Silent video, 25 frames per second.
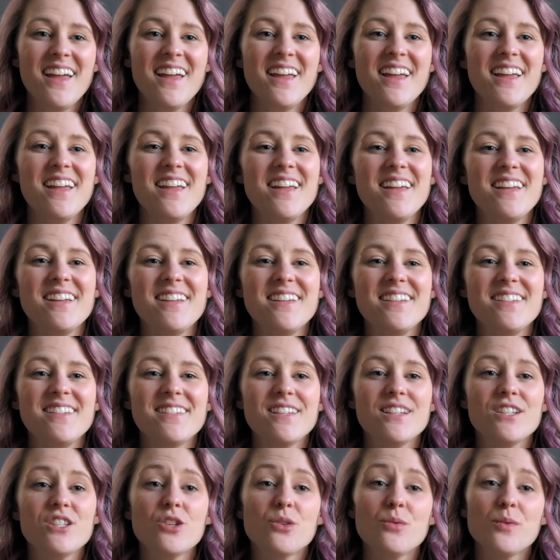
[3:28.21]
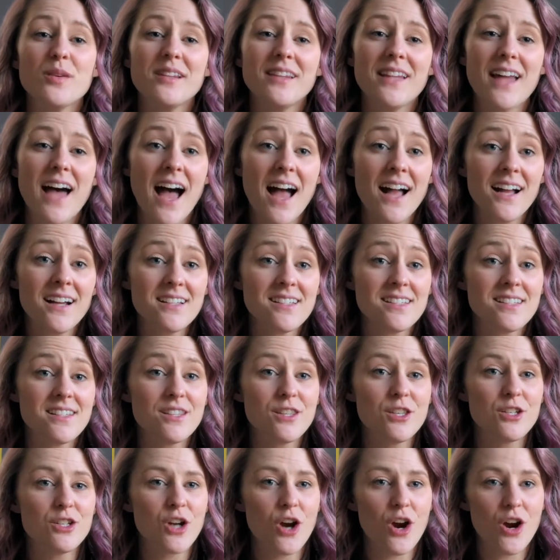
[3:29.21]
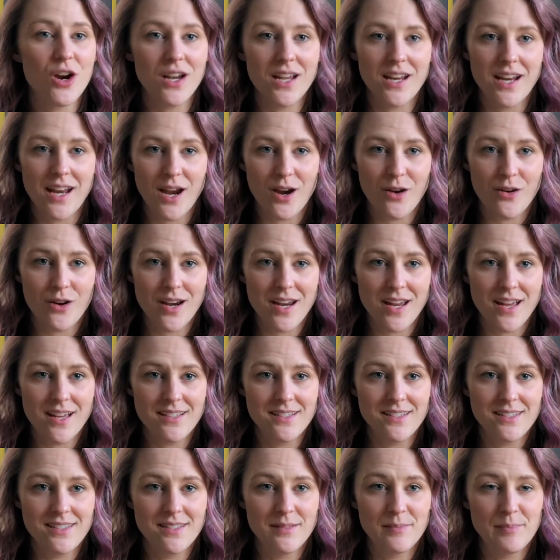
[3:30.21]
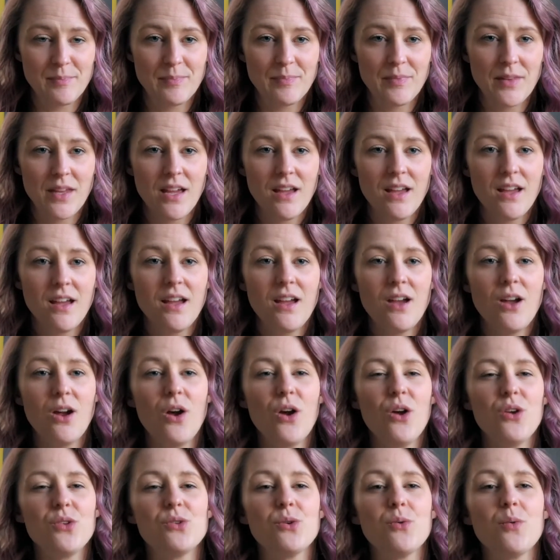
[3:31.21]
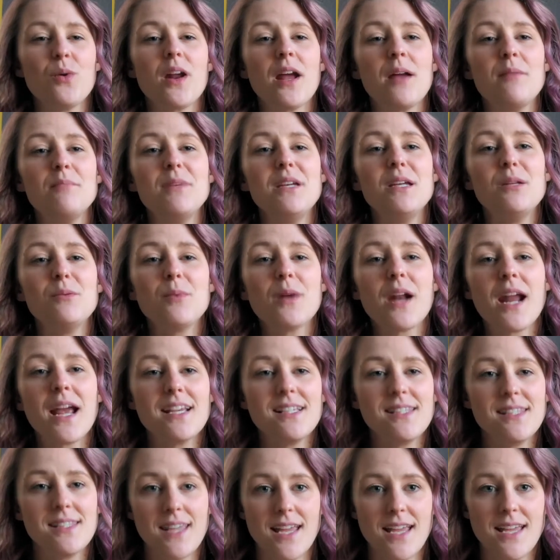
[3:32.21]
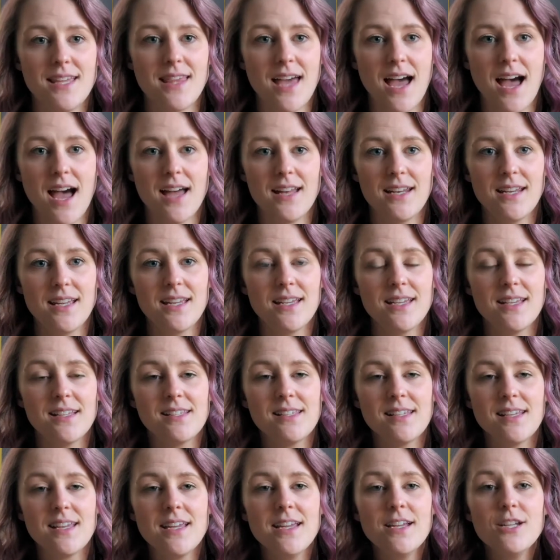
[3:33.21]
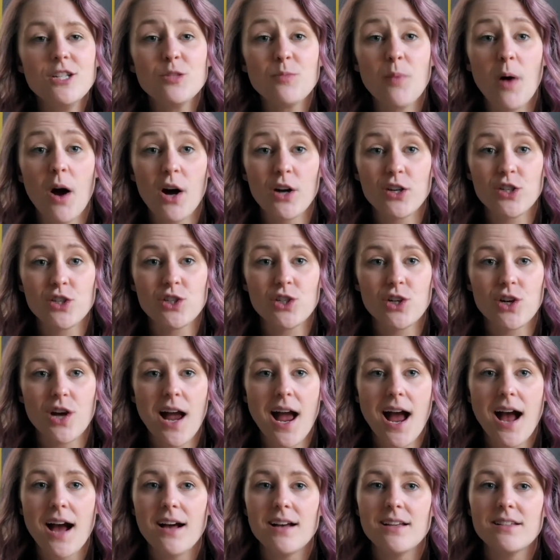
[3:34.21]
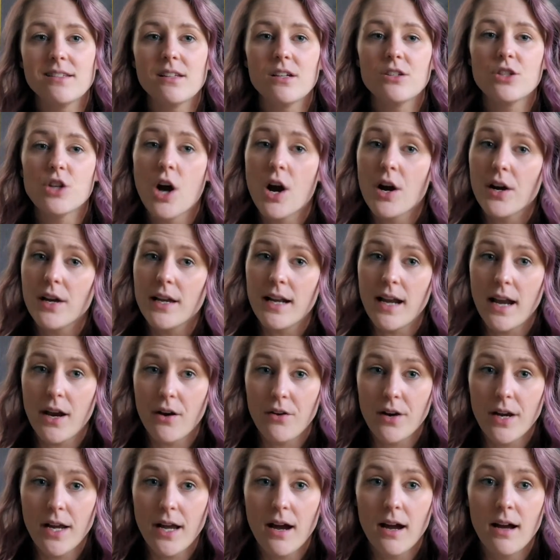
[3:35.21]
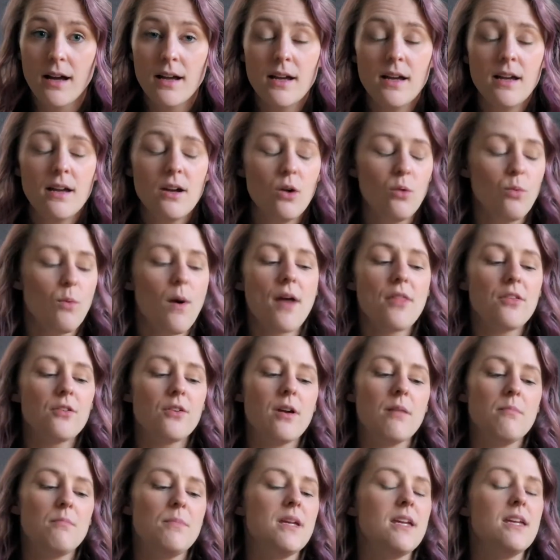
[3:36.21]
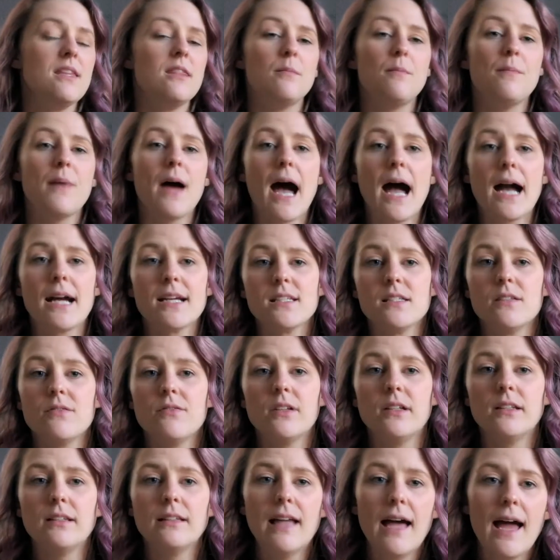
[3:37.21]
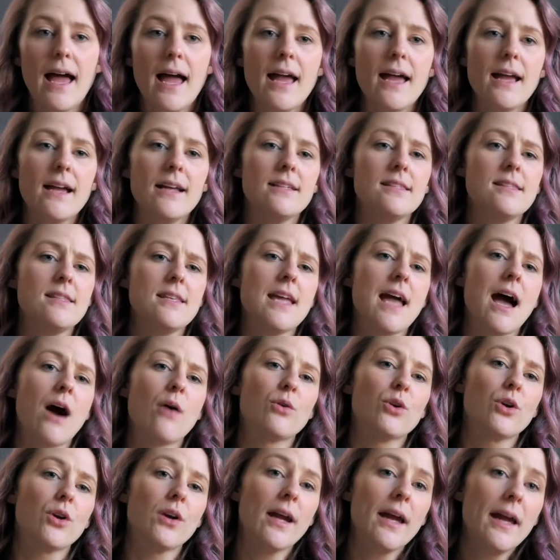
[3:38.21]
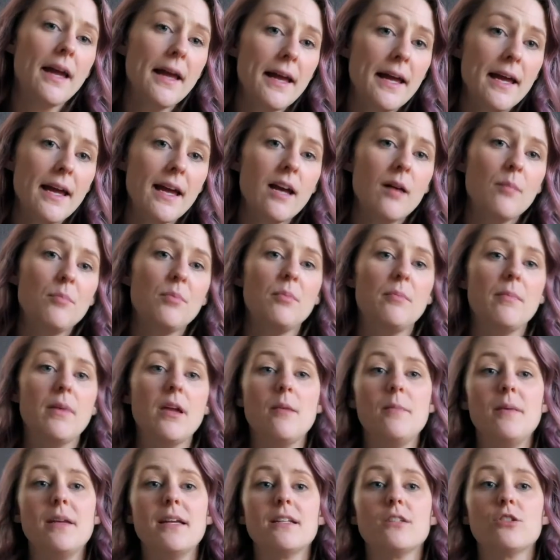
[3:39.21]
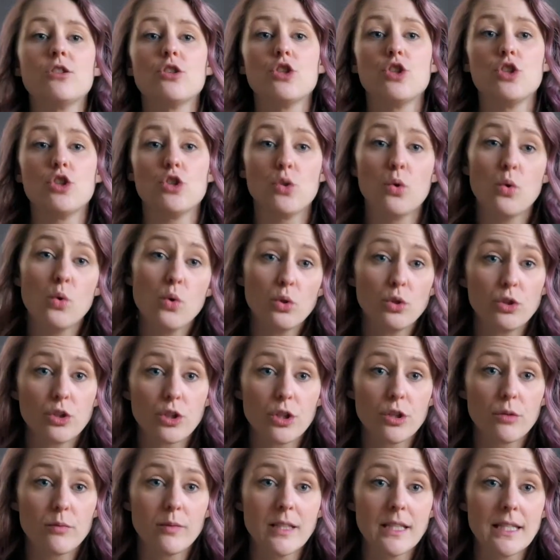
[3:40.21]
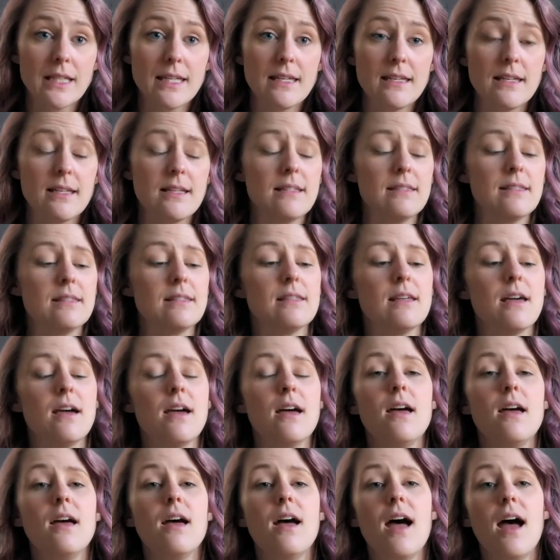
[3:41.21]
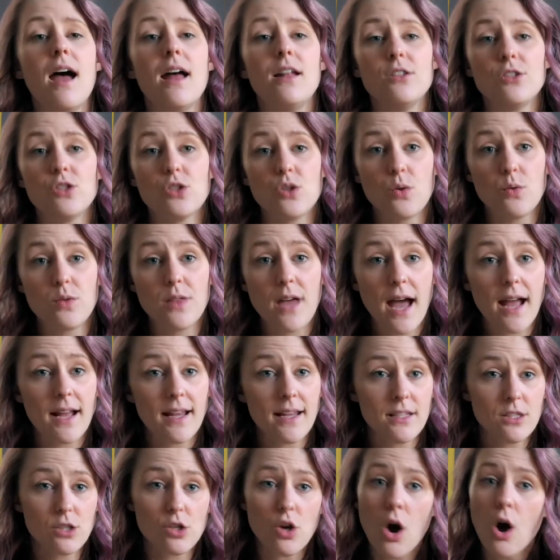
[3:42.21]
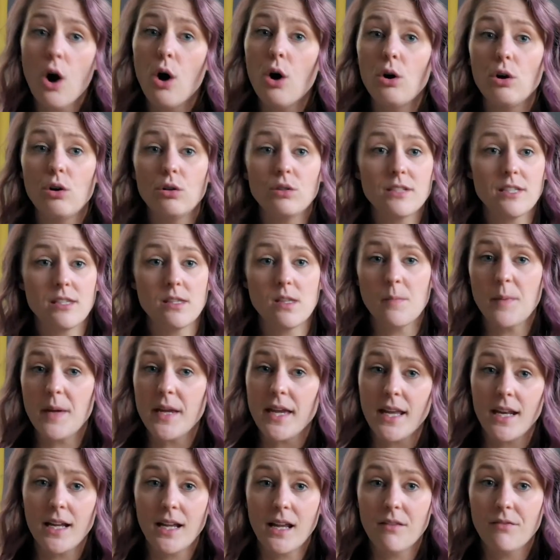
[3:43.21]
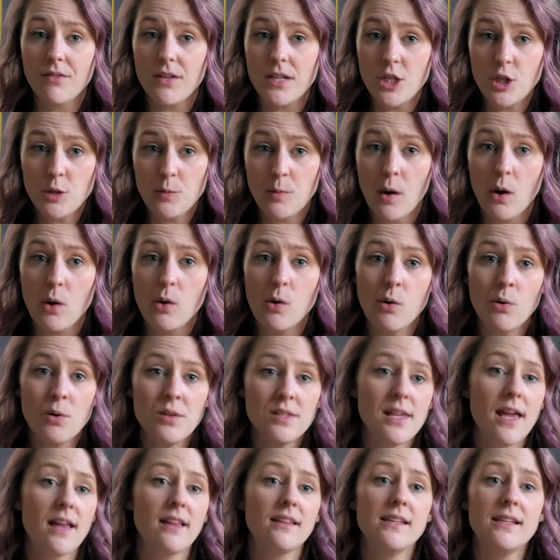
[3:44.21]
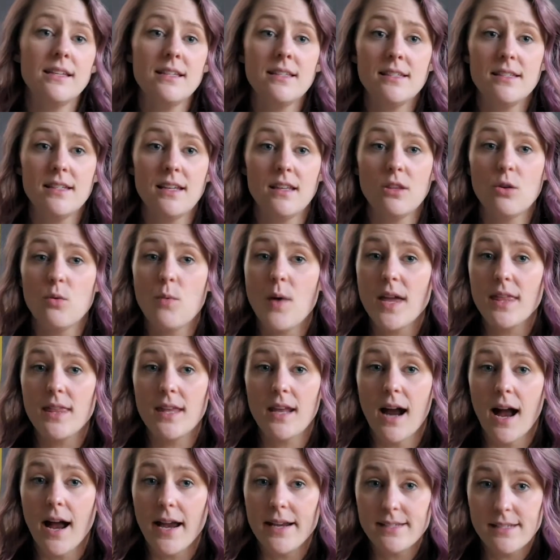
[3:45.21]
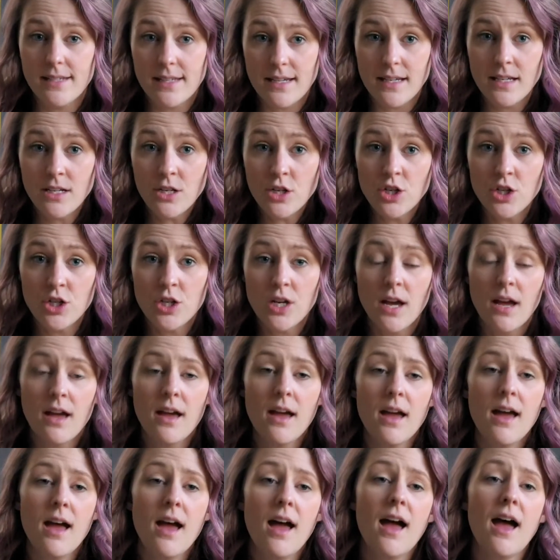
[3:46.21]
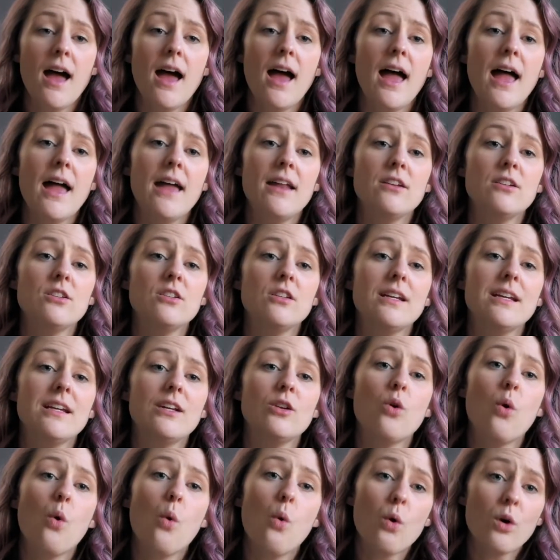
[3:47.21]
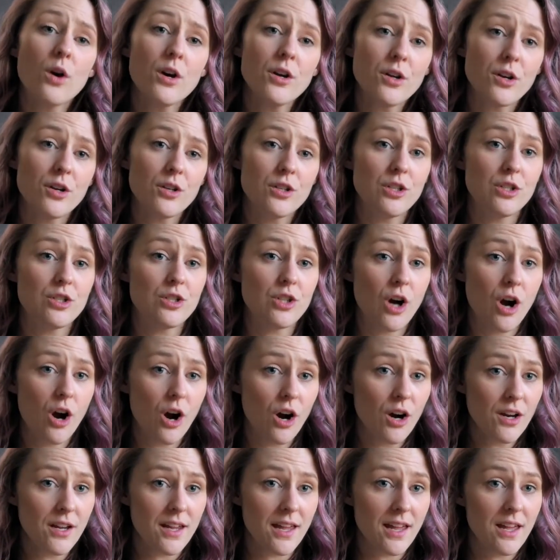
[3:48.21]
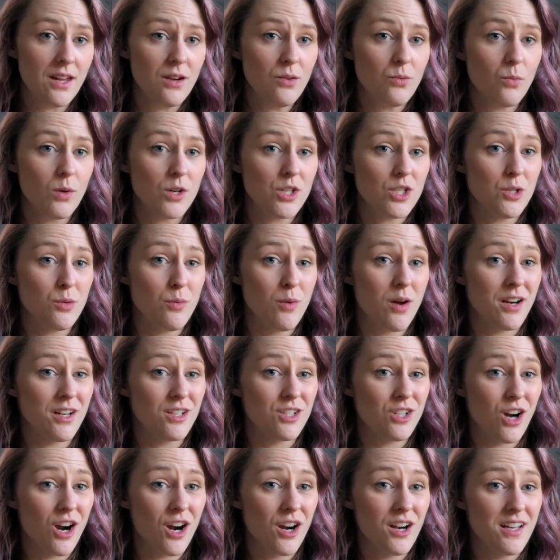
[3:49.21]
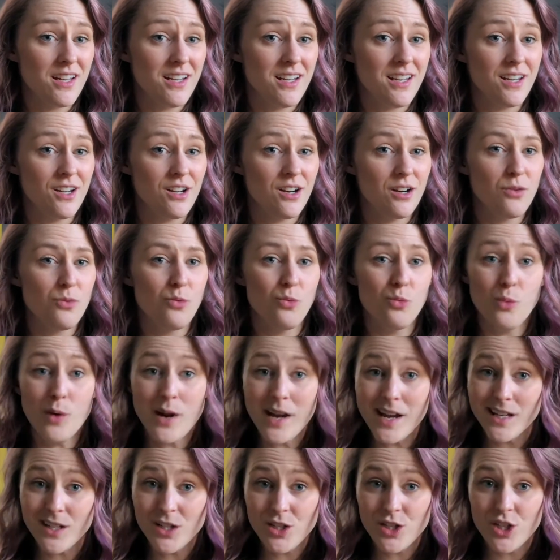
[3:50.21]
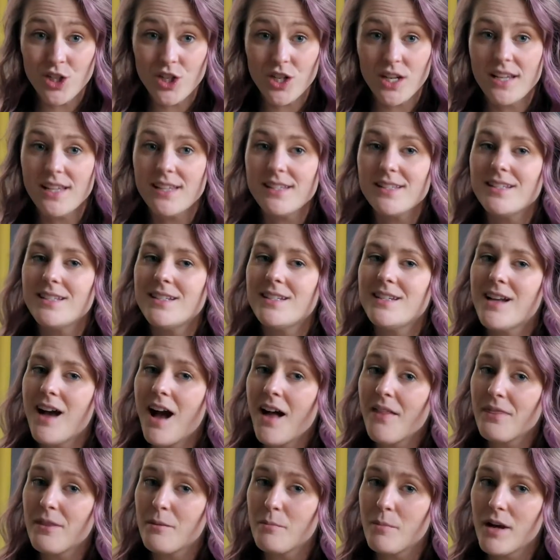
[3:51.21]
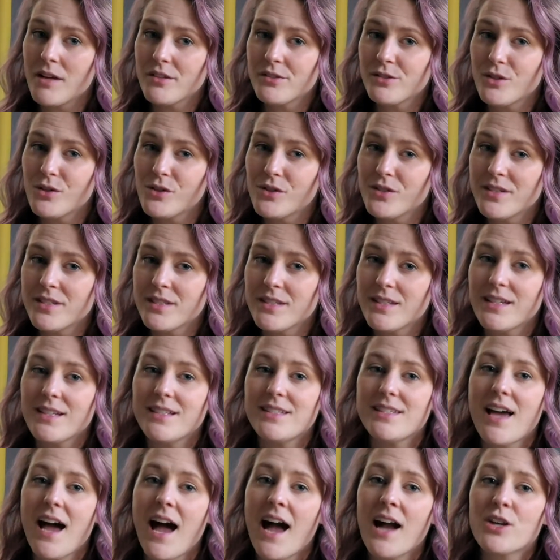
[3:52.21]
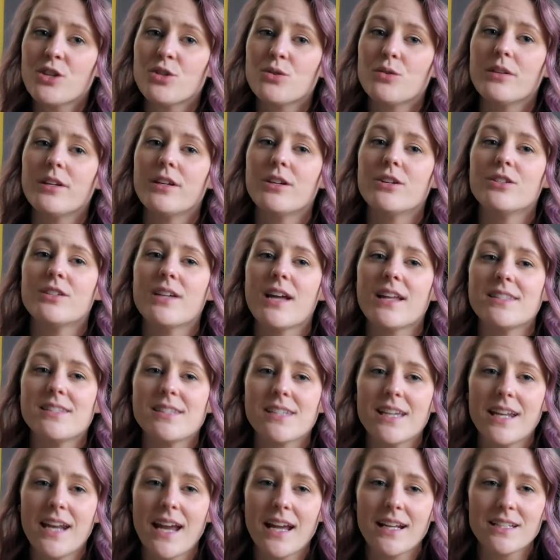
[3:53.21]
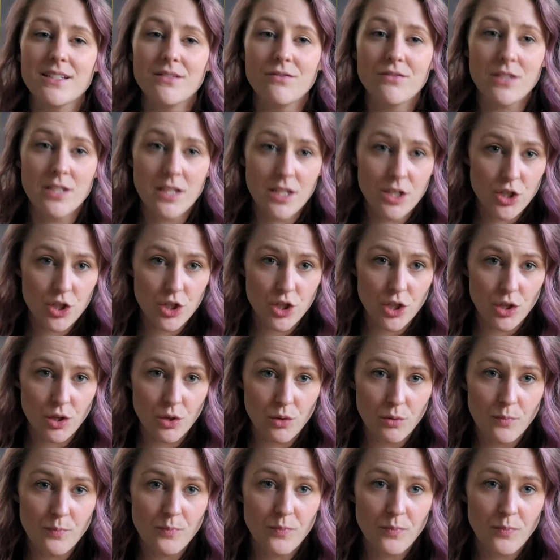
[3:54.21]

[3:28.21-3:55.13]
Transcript: is to relax the target areas. So what I mean when I say that is each posture has a target area, whether it be the backs of the legs, the outer hip, maybe it's a shoulder release. And so that gets called at the beginning of each pose, at least in the way that I teach. And in order to target what you want to target here, which is not the muscles, it's actually your dense connective tissue,